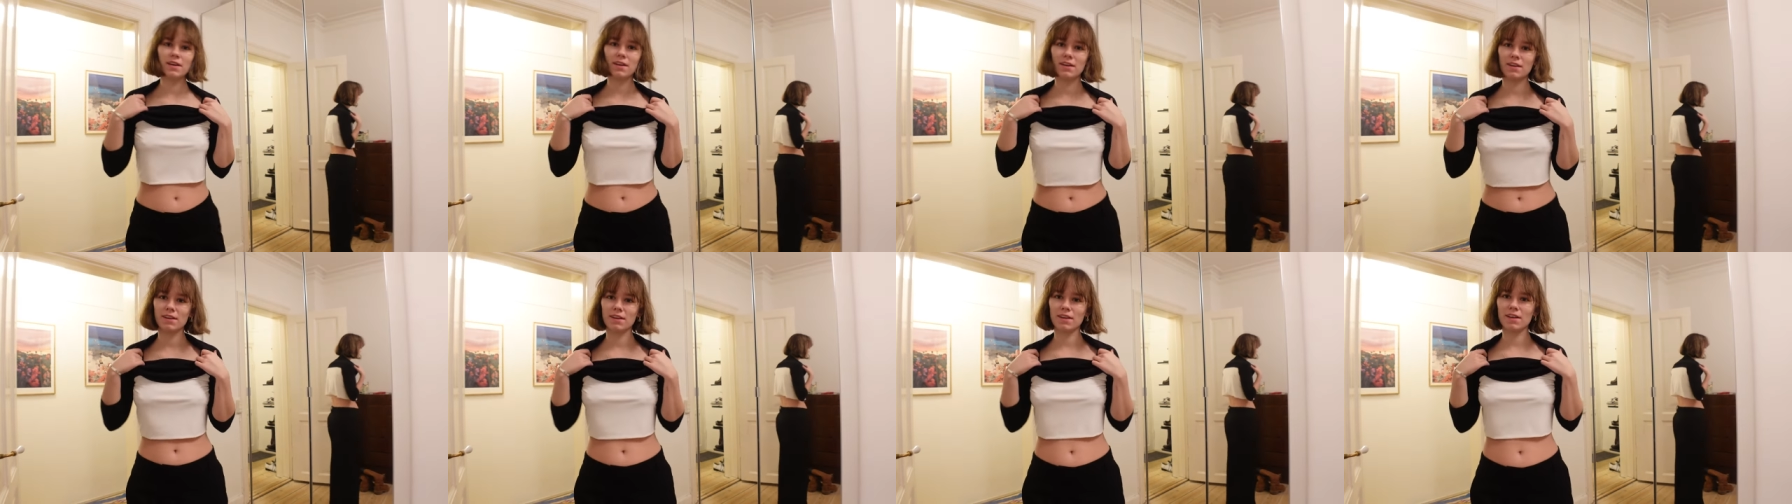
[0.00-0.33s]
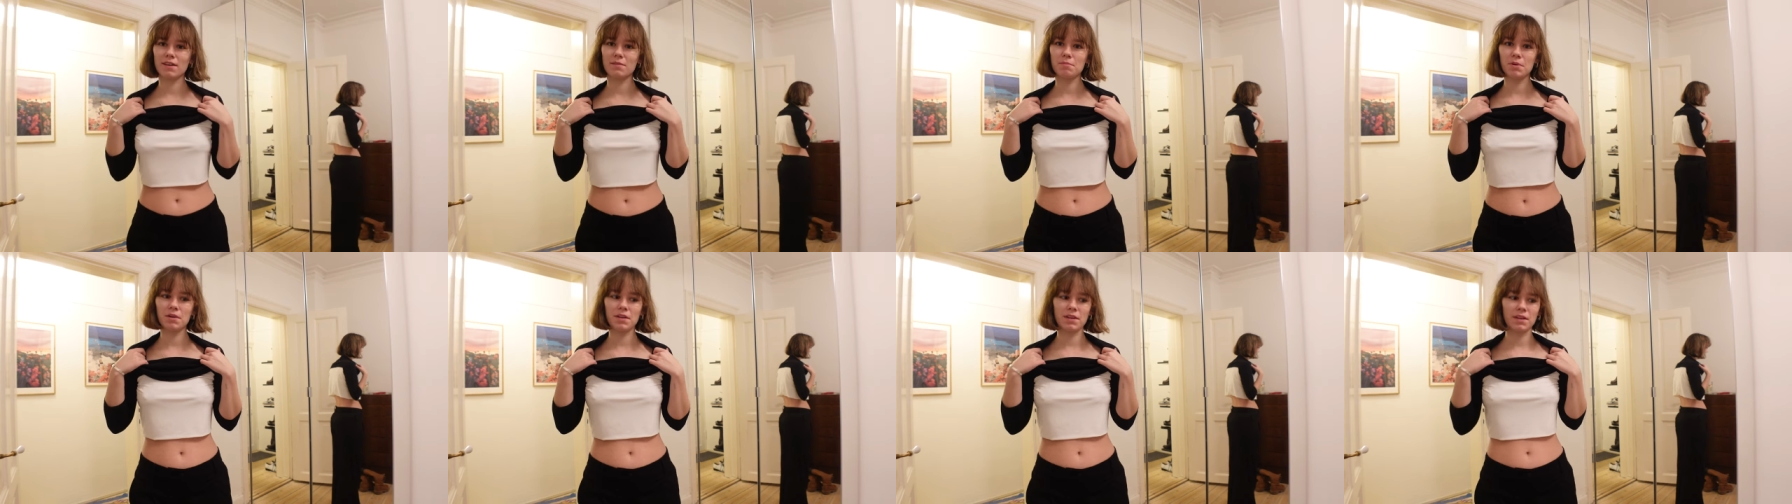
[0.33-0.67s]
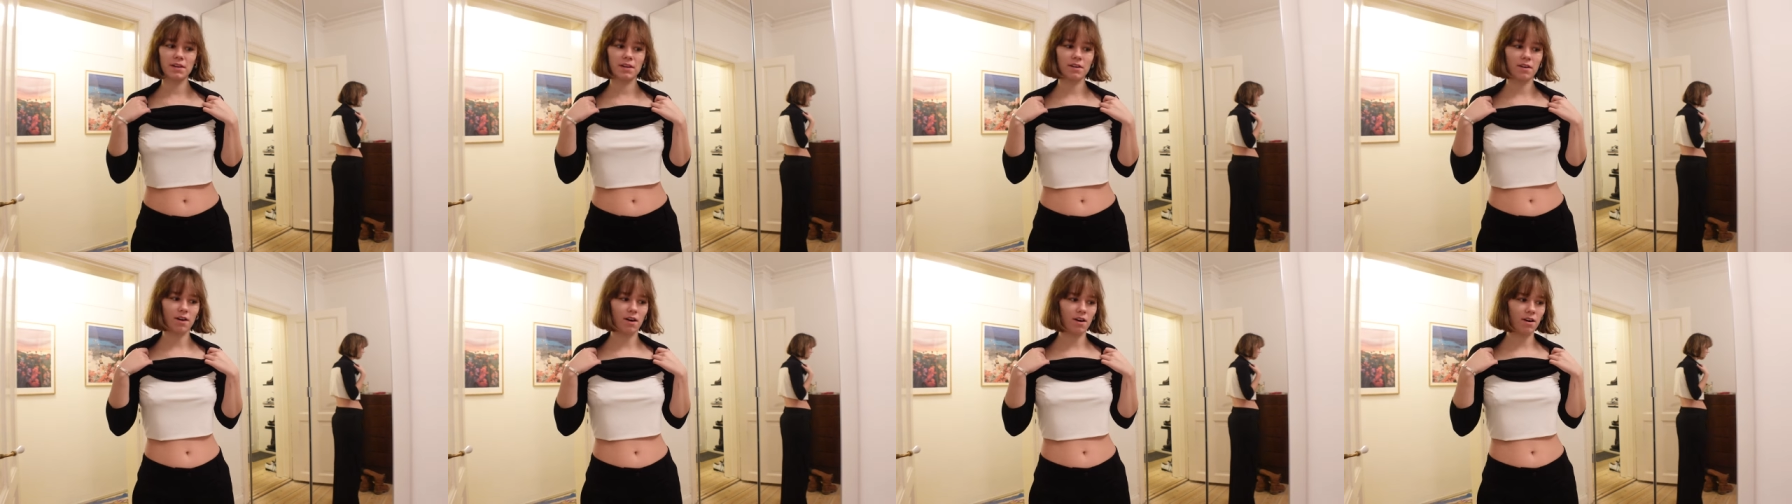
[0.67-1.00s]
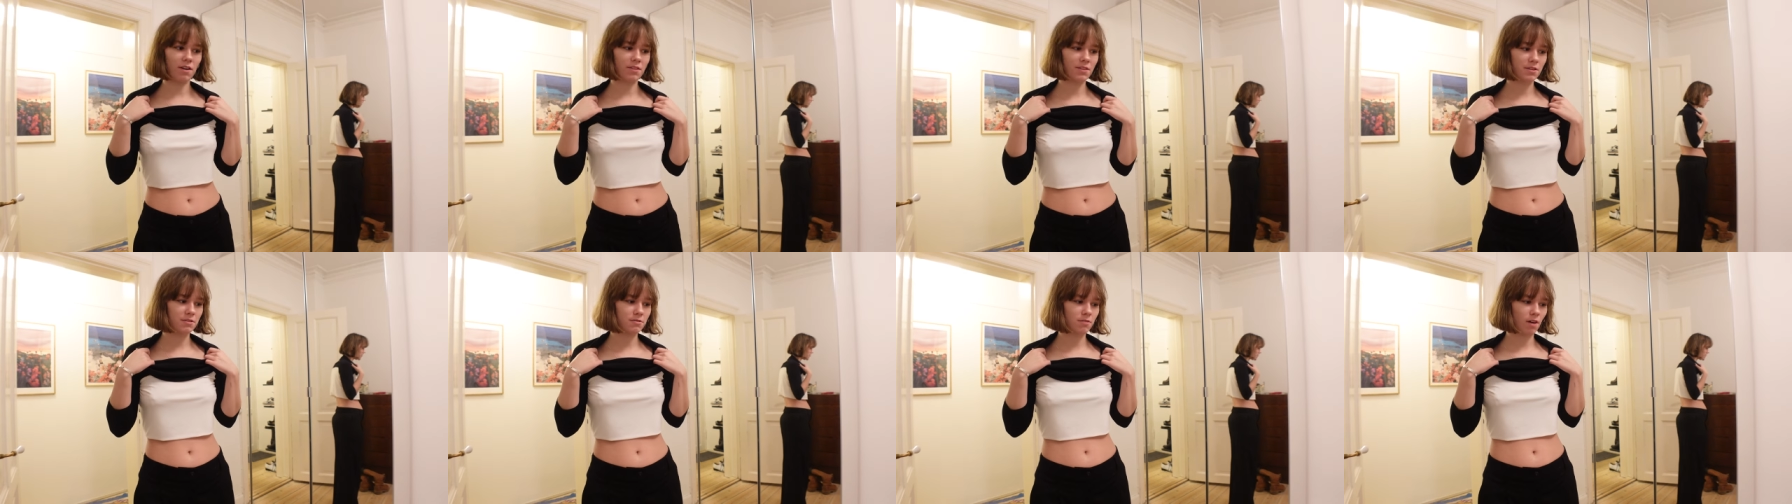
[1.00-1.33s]
it, putting it
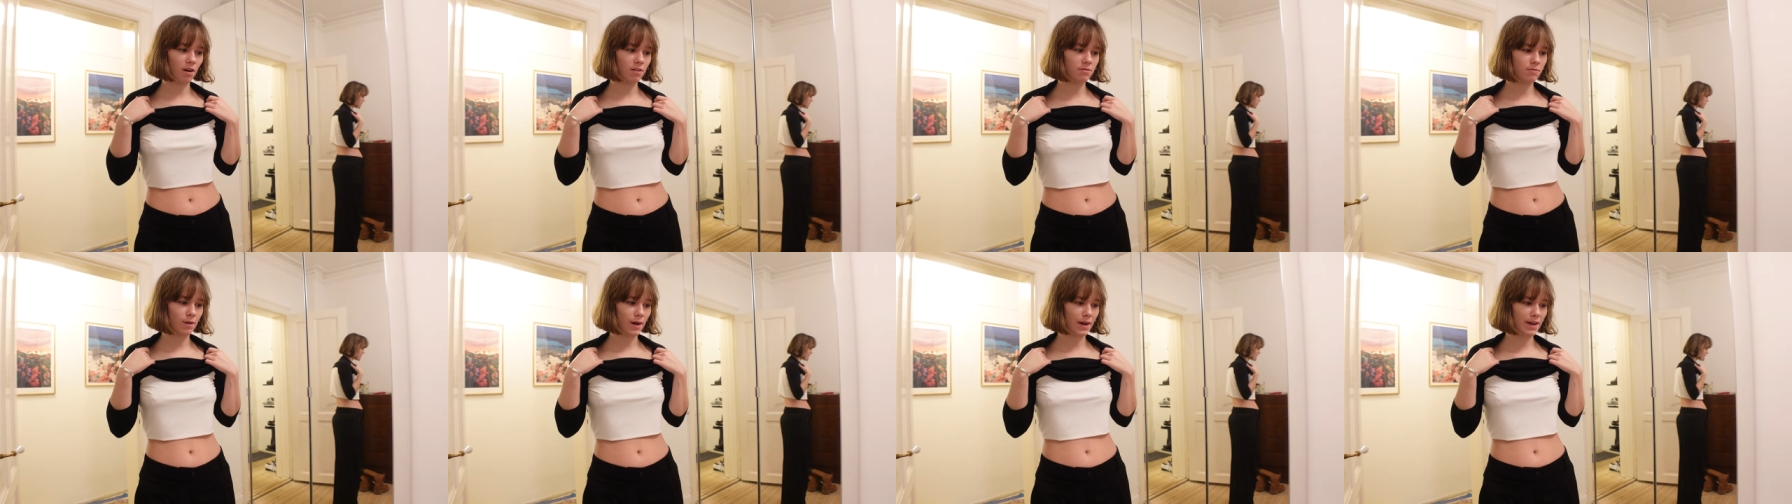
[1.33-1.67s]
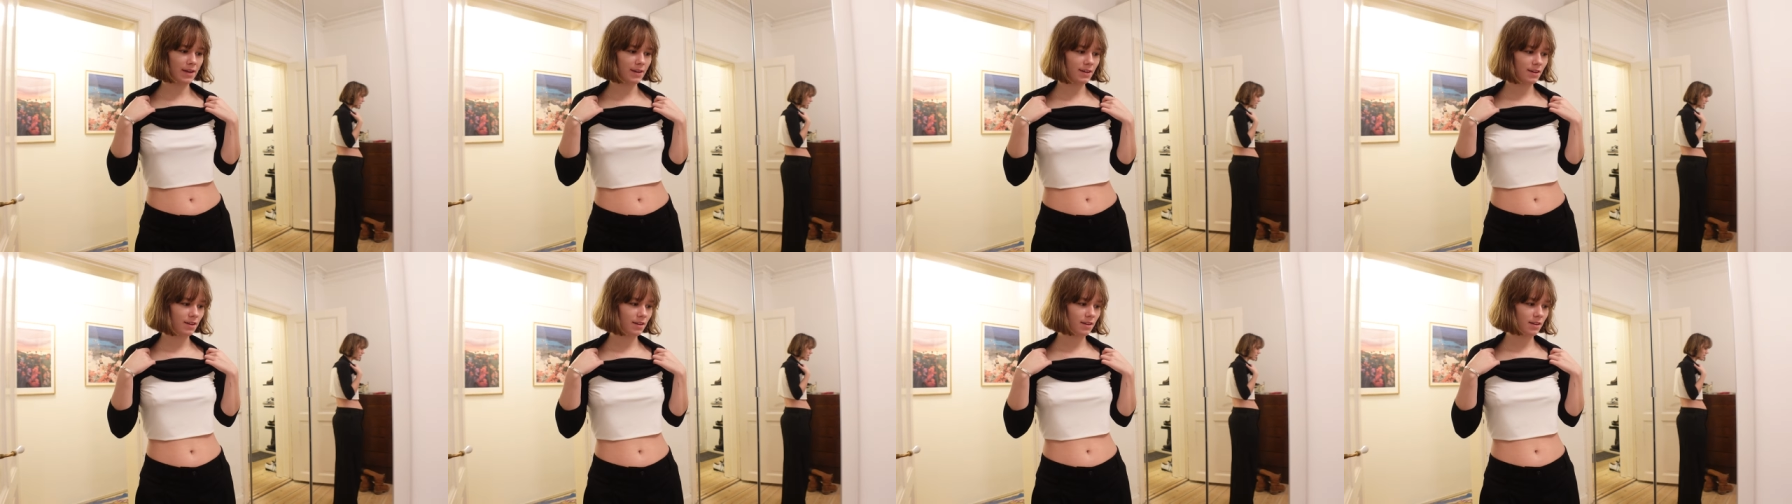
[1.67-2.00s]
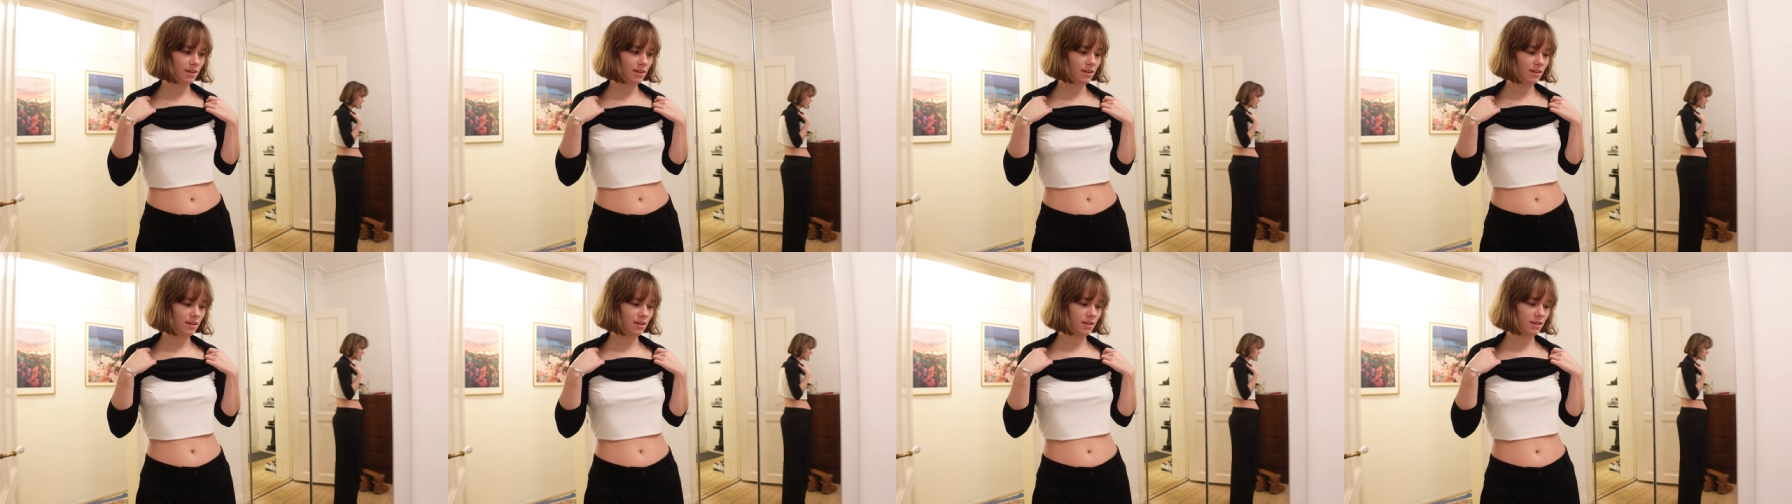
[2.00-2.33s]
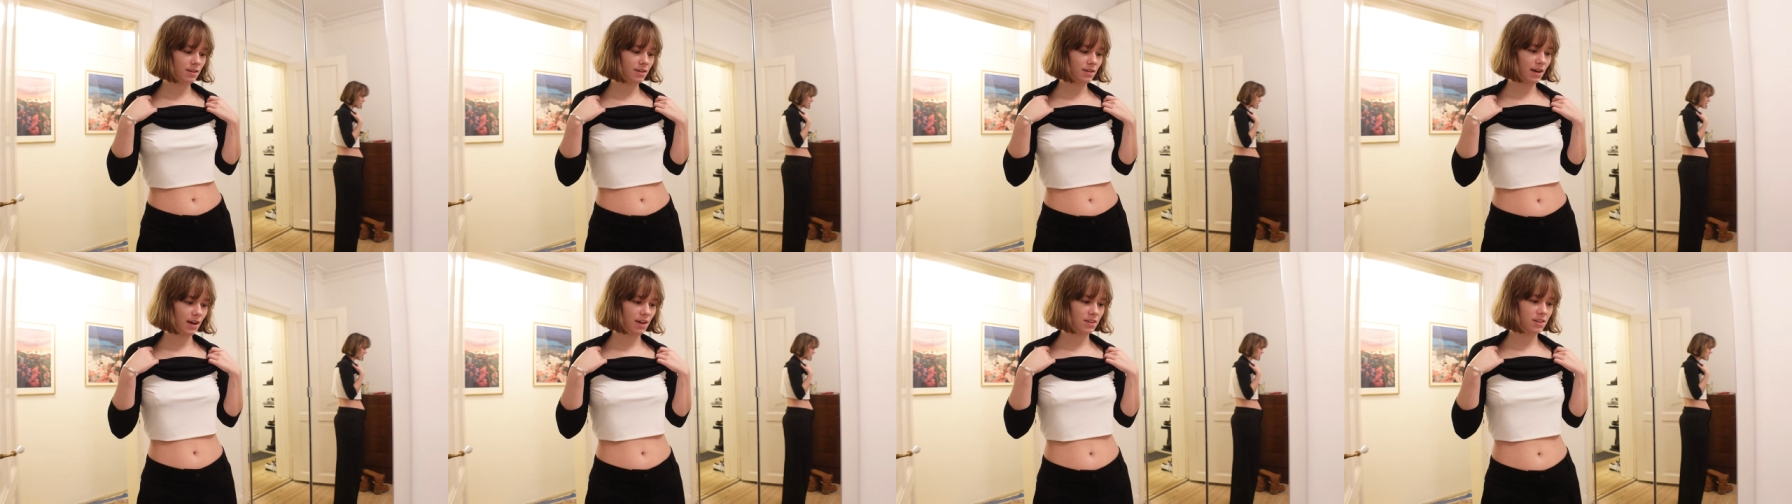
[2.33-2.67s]
on the wrong way?
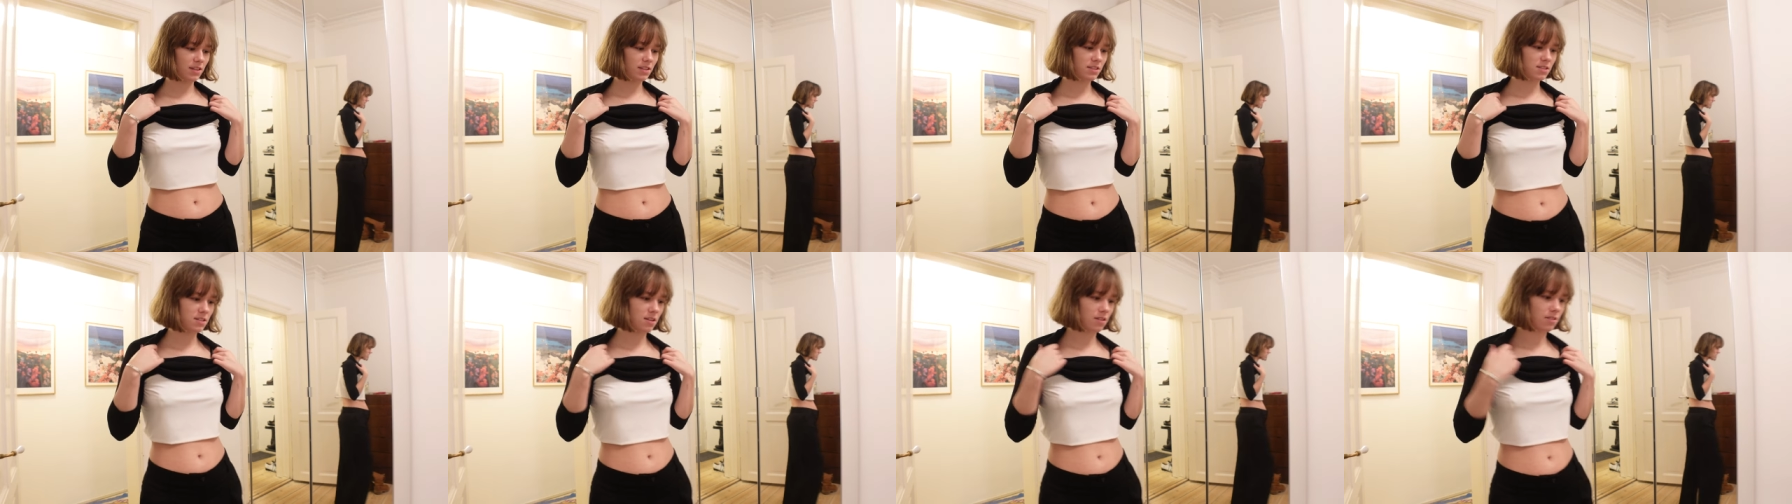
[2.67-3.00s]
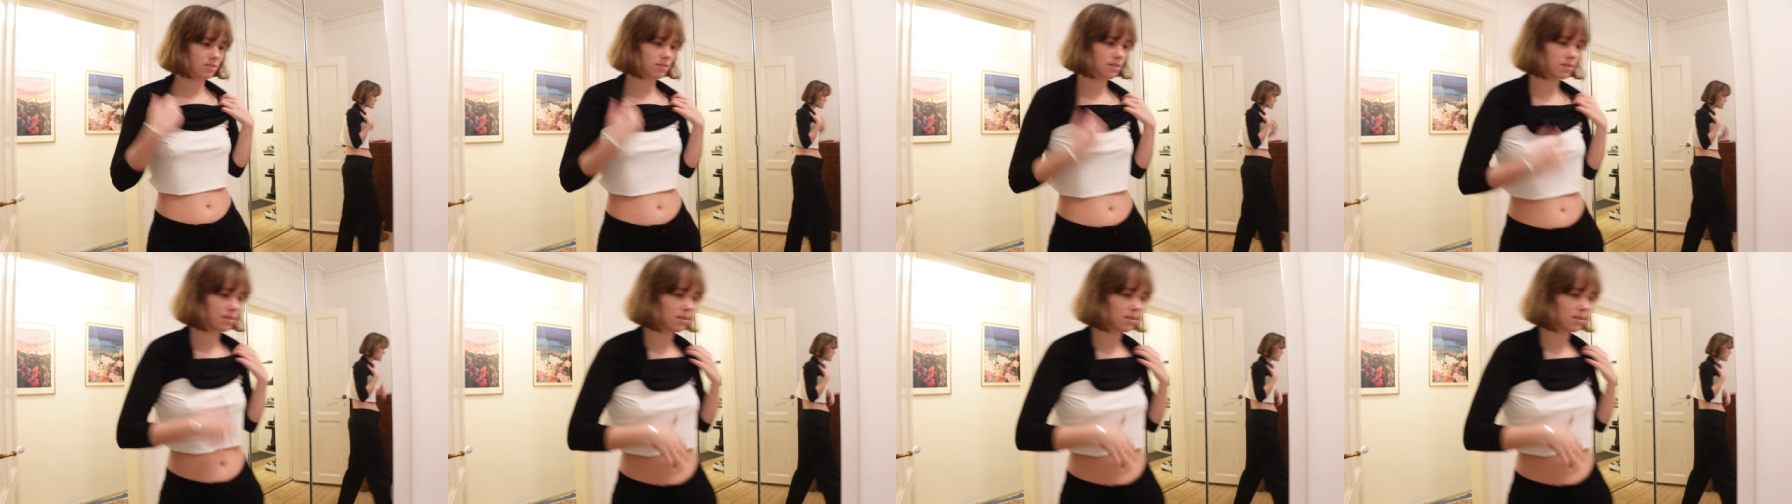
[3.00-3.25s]
I think so.